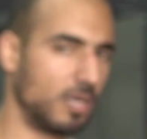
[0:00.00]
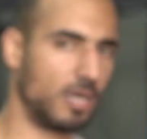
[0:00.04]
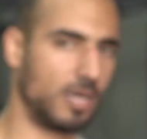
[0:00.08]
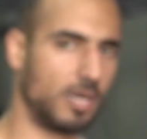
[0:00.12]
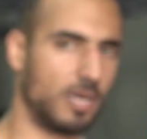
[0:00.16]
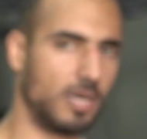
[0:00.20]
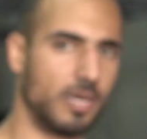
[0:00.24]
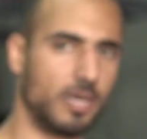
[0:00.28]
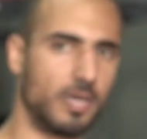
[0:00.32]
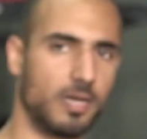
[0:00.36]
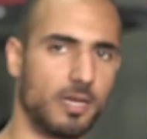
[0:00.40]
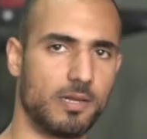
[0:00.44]

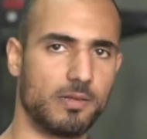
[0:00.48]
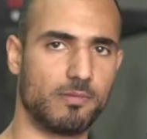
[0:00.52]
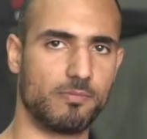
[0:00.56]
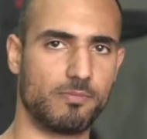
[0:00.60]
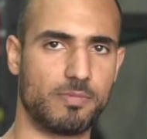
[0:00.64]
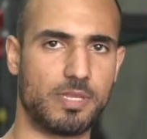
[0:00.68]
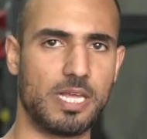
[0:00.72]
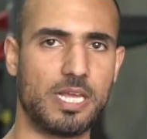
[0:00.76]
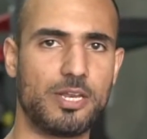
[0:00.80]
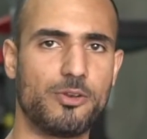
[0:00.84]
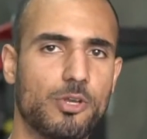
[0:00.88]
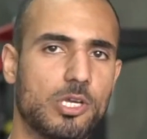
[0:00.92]

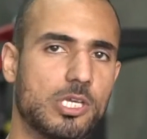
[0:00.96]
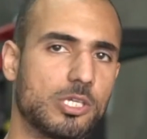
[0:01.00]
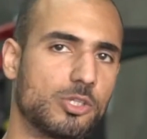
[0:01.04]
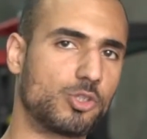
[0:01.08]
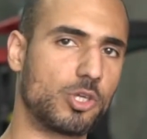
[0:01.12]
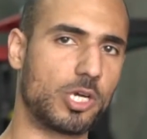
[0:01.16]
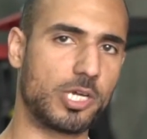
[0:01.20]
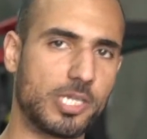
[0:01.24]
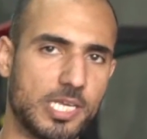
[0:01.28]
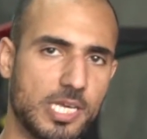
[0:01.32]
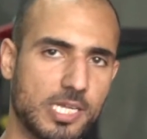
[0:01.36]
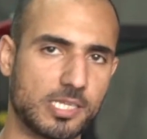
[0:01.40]
Then you can
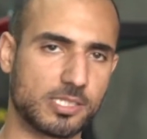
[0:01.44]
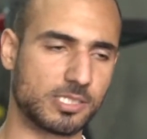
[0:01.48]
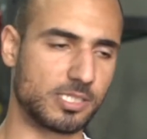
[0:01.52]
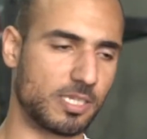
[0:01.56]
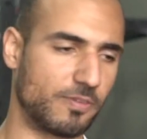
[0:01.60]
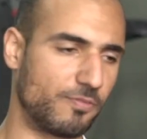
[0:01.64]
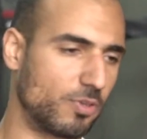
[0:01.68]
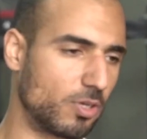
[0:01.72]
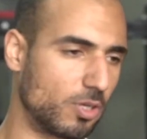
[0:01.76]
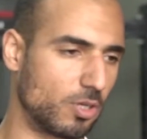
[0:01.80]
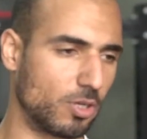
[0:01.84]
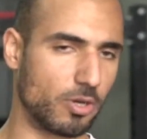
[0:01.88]
try the other
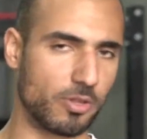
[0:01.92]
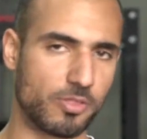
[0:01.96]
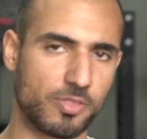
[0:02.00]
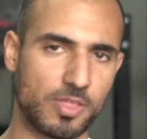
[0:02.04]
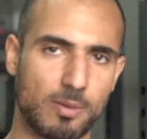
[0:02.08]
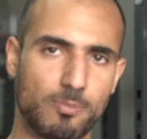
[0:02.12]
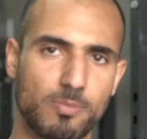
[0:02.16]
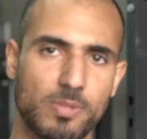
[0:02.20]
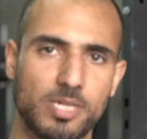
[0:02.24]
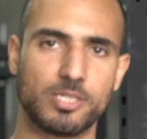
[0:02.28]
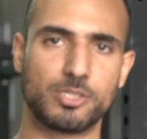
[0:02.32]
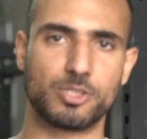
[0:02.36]
stuff. You can go
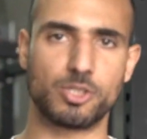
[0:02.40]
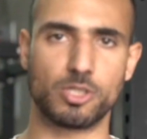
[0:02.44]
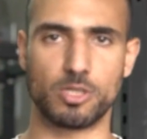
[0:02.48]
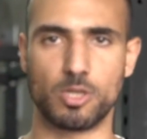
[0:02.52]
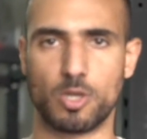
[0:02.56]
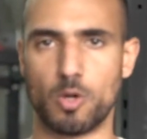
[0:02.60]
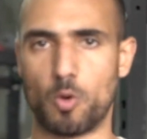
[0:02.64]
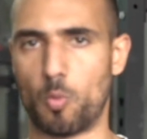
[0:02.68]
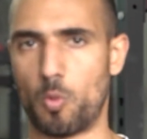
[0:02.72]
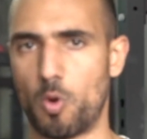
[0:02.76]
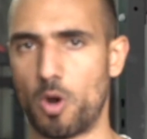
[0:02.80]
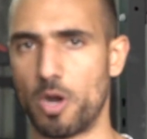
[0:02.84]
thumbless, you
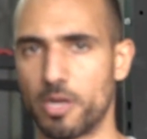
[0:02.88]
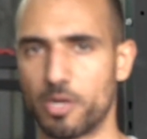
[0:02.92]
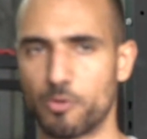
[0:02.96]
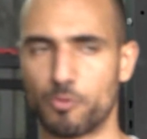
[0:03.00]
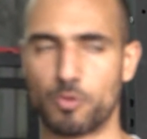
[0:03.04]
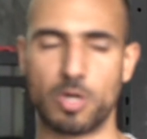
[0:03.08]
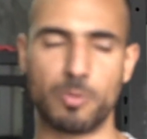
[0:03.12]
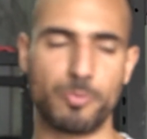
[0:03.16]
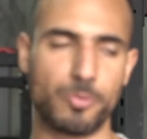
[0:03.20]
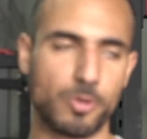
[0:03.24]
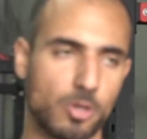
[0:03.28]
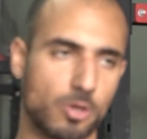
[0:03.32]
can go wider
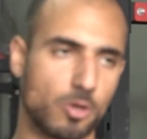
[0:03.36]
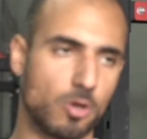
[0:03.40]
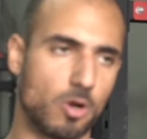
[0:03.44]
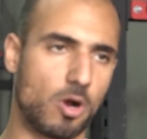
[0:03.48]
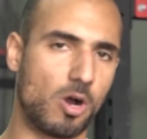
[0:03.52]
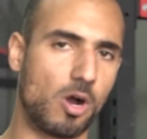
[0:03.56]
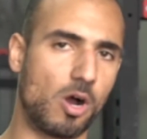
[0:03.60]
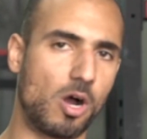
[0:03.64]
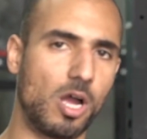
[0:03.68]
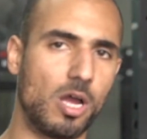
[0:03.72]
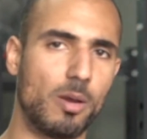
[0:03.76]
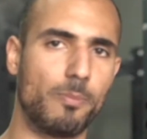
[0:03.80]
grip, you can go
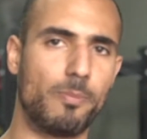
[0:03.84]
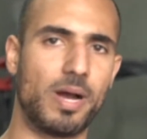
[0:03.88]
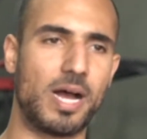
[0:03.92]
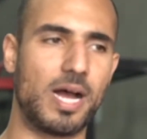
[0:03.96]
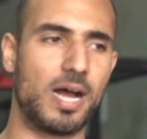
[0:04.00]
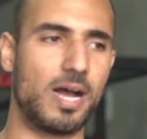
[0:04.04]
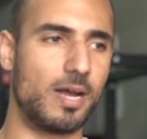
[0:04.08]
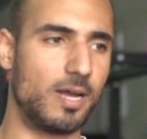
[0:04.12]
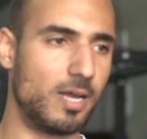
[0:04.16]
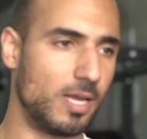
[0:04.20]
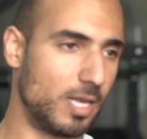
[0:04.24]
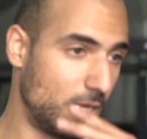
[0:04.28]
higher
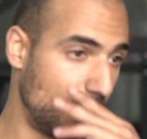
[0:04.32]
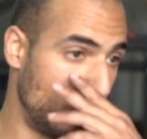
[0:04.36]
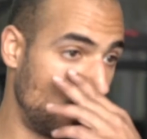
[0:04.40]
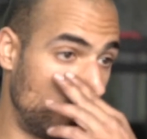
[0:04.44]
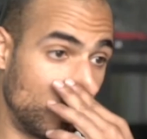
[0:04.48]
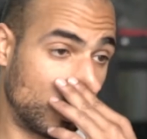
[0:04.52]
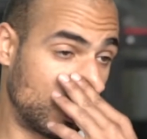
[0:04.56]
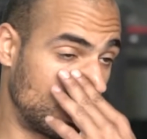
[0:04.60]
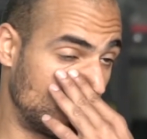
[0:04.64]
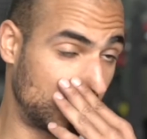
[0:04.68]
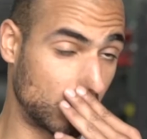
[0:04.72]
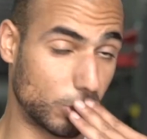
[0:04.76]
bar.
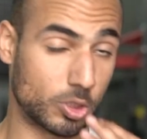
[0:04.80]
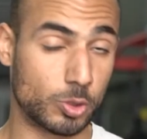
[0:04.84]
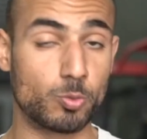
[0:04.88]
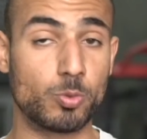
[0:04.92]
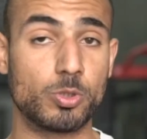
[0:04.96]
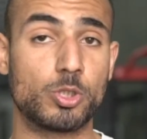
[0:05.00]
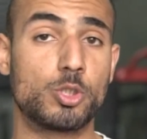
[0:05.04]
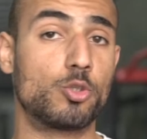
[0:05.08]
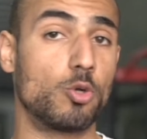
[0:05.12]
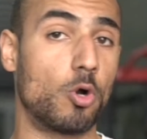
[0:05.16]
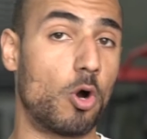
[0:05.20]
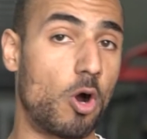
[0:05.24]
You can just
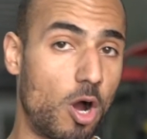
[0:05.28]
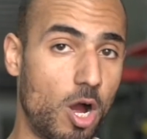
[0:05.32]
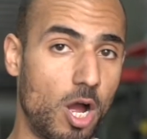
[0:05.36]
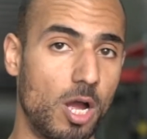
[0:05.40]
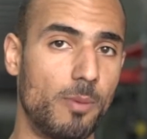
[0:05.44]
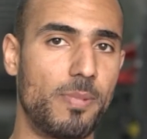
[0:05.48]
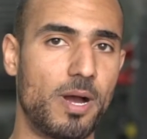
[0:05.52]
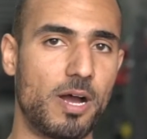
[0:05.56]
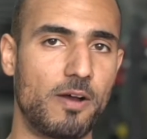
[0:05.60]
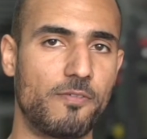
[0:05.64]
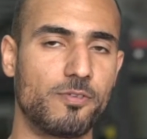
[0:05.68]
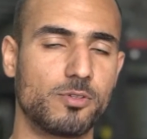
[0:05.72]
switch to
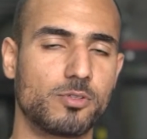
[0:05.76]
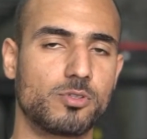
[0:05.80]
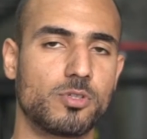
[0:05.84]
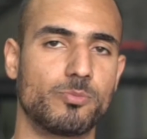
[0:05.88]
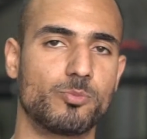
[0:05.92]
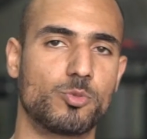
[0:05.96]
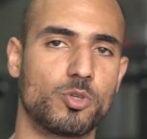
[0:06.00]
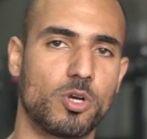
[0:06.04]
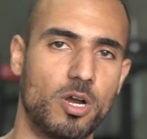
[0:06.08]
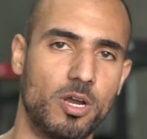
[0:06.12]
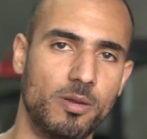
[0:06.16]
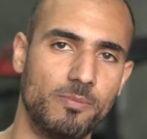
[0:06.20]
high bar for
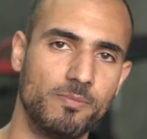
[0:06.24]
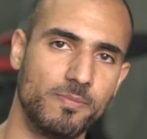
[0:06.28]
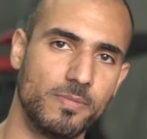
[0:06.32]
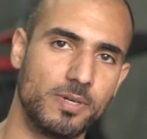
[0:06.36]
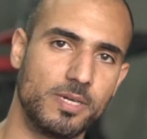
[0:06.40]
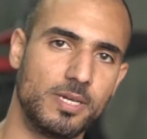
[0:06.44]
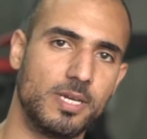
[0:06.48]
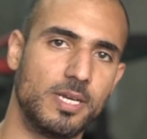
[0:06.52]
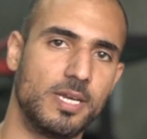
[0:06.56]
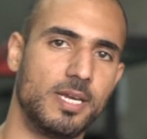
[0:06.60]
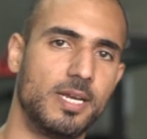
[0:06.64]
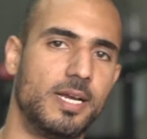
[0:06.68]
some time
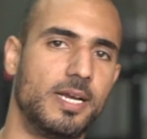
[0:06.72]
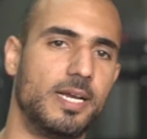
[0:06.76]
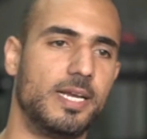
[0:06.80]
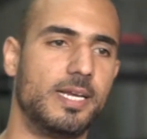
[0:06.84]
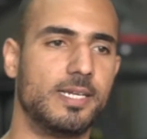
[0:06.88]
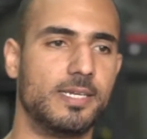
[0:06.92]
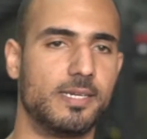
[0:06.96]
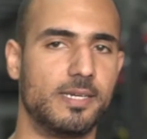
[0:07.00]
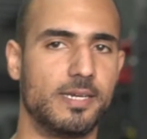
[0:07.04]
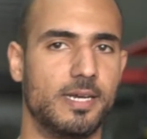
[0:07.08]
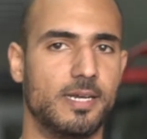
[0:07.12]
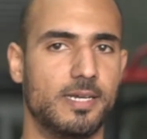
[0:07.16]

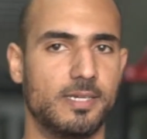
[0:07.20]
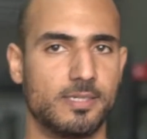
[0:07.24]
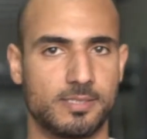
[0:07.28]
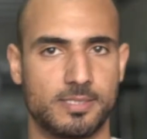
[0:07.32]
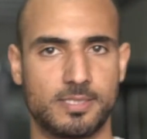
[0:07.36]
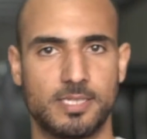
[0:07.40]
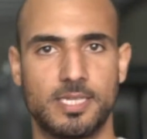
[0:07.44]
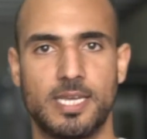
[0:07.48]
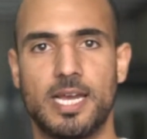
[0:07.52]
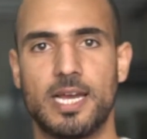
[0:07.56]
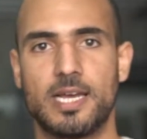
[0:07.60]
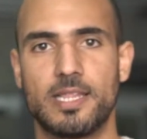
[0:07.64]
and
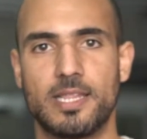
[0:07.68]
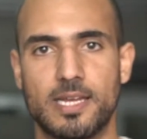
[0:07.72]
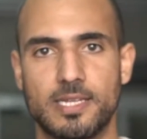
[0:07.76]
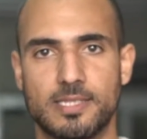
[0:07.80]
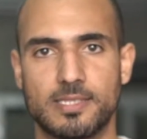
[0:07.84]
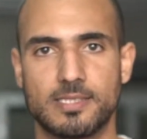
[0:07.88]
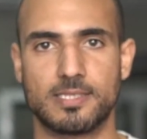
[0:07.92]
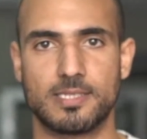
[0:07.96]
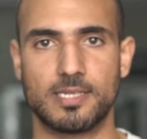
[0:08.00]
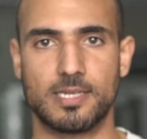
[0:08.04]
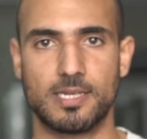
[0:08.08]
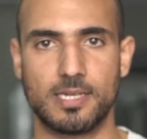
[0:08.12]
see how
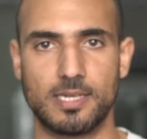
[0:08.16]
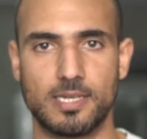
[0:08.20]
that